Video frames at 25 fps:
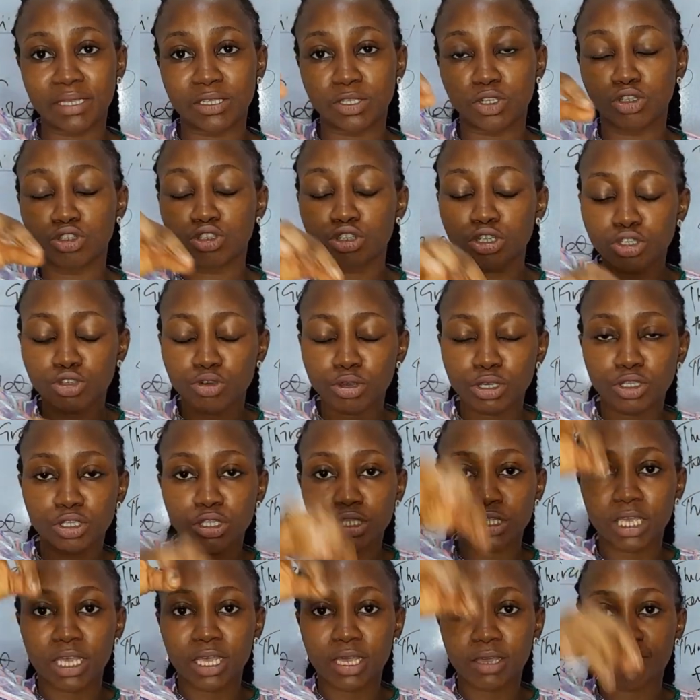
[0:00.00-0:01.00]
You're just going to
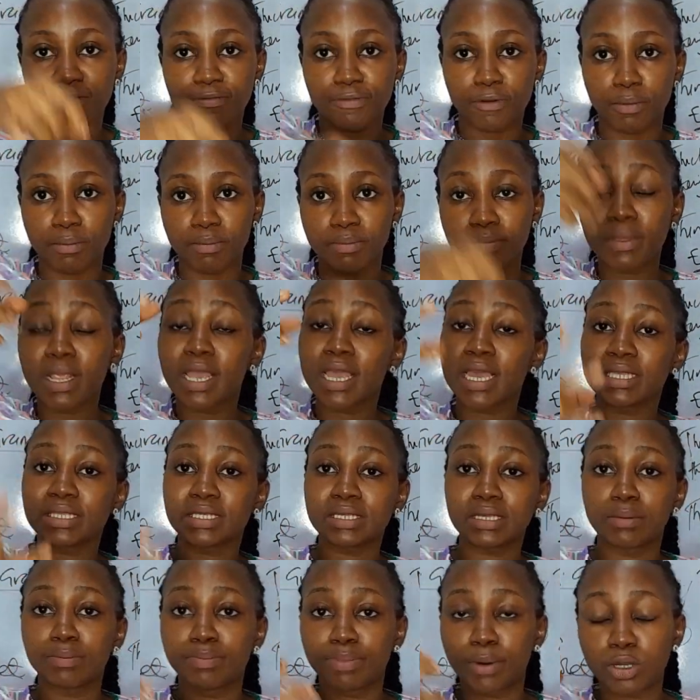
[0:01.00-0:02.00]
take from, it's a
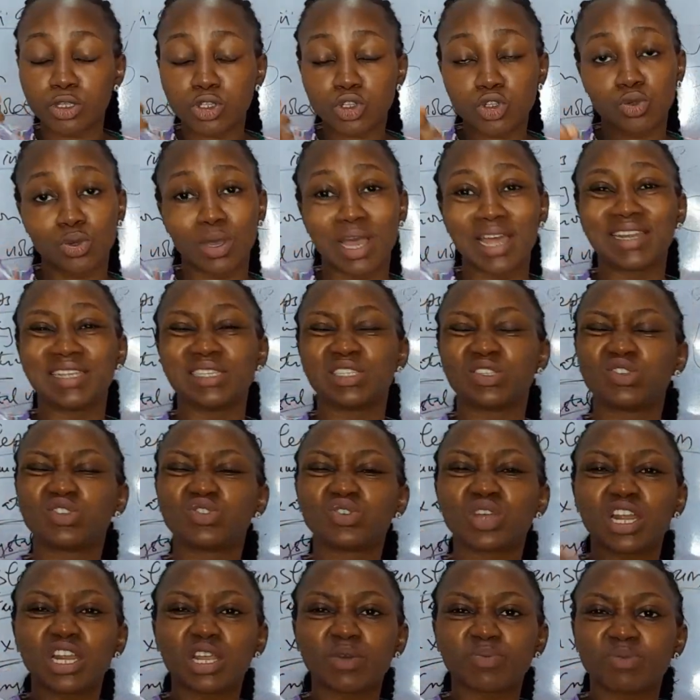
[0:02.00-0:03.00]
bottle and it's
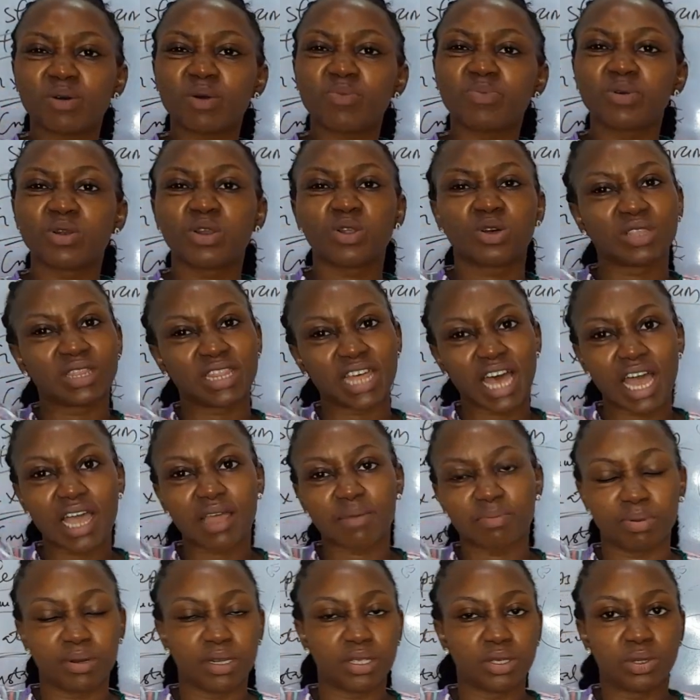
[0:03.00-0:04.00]
usually purple or dark
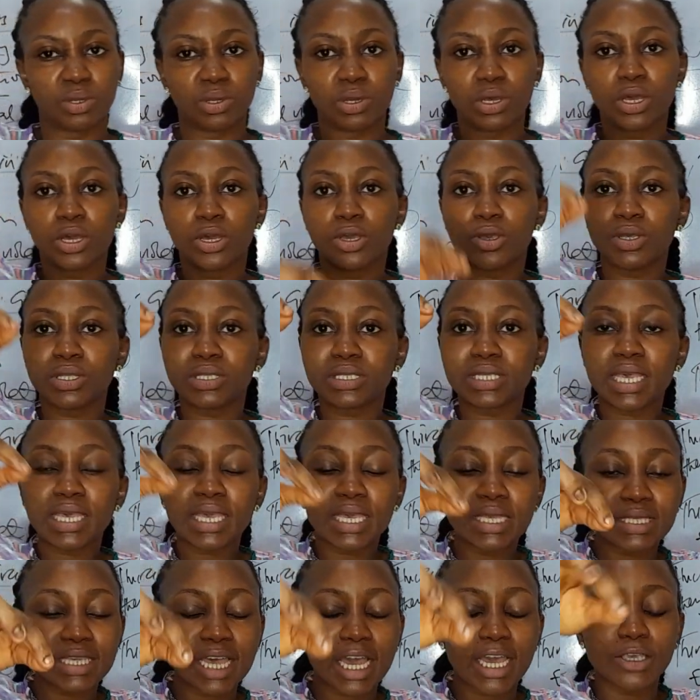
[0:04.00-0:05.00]
blue. You take
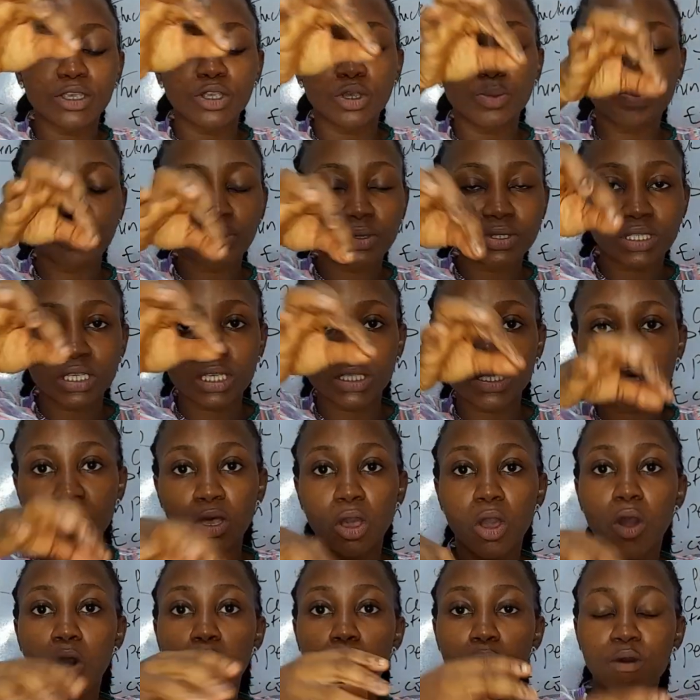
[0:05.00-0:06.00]
it and you put it
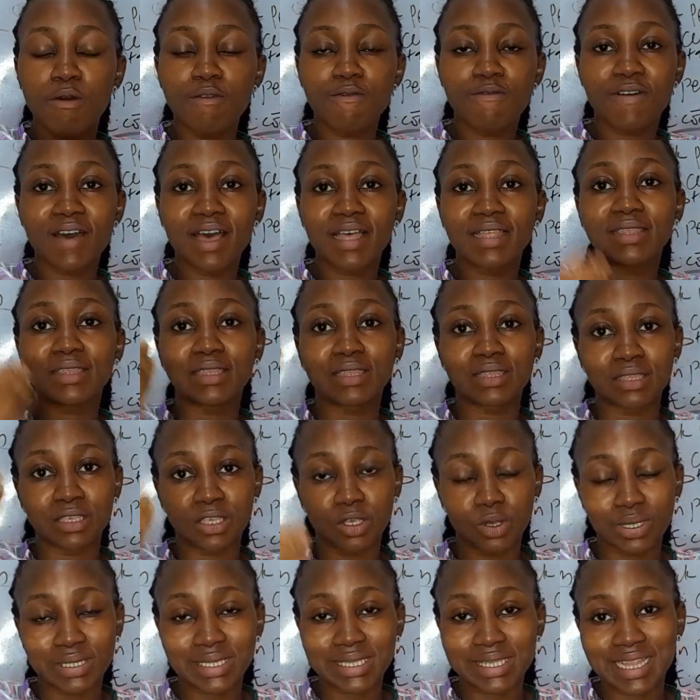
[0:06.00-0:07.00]
over
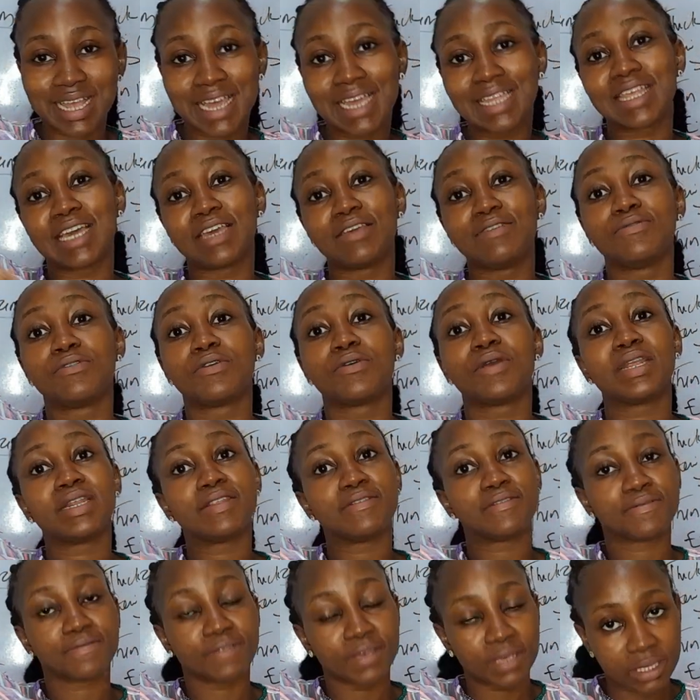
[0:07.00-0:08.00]
your slide that you've already
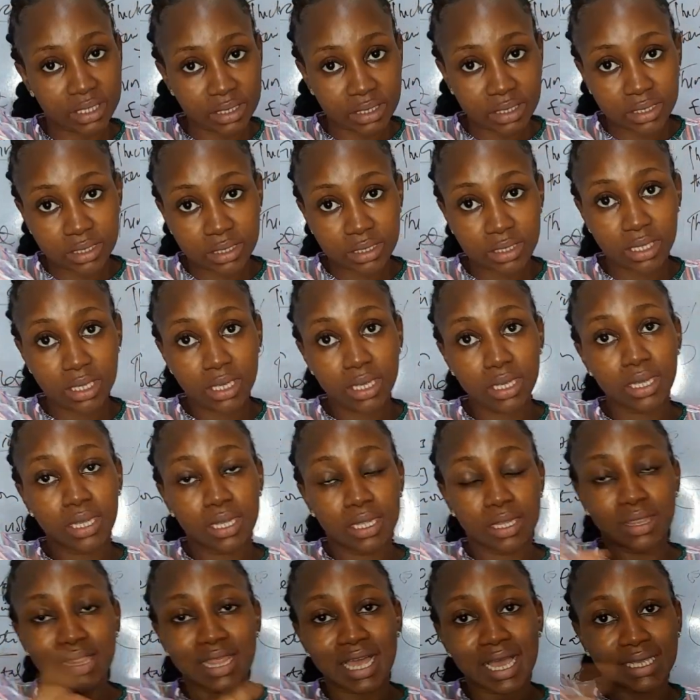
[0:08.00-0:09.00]
fixed.
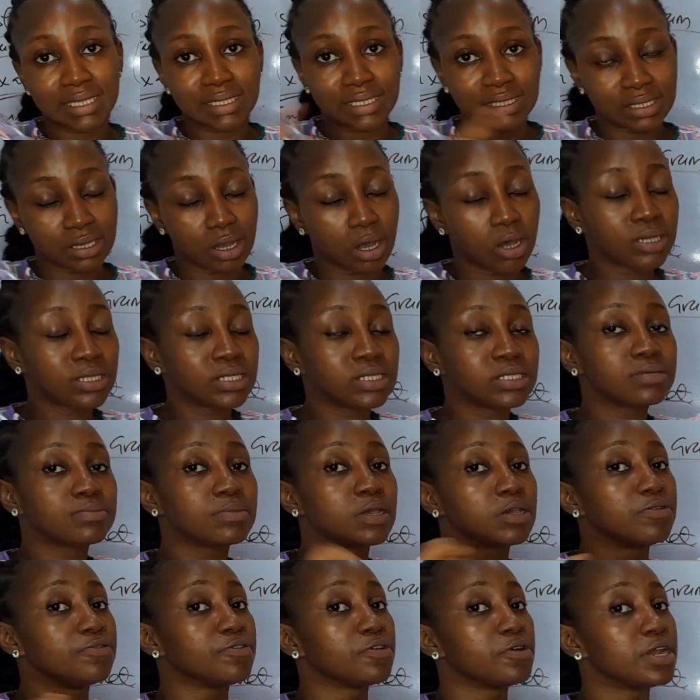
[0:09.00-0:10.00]
That's the organism that
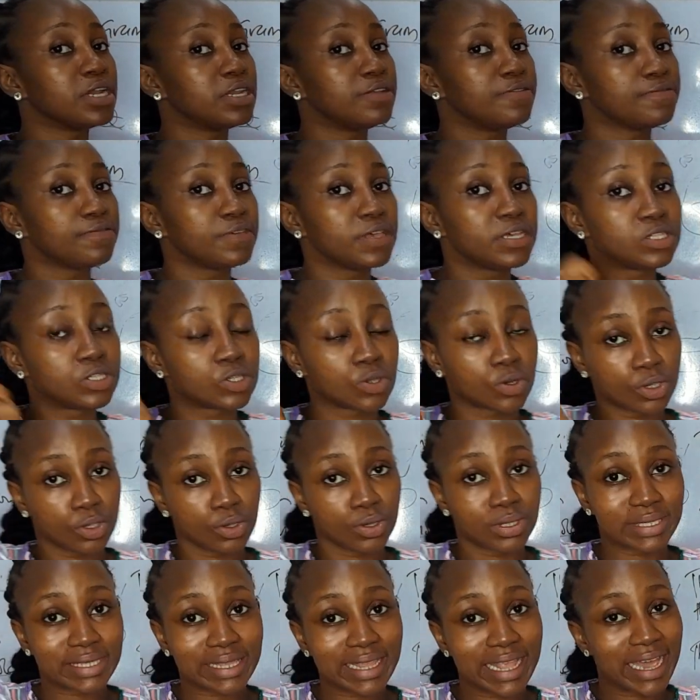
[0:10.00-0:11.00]
you've already fixed on your
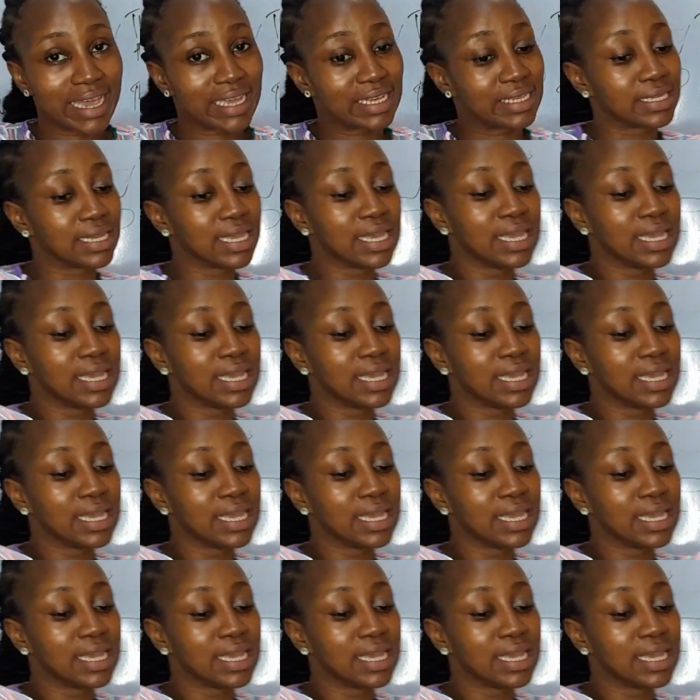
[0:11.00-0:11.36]
slide.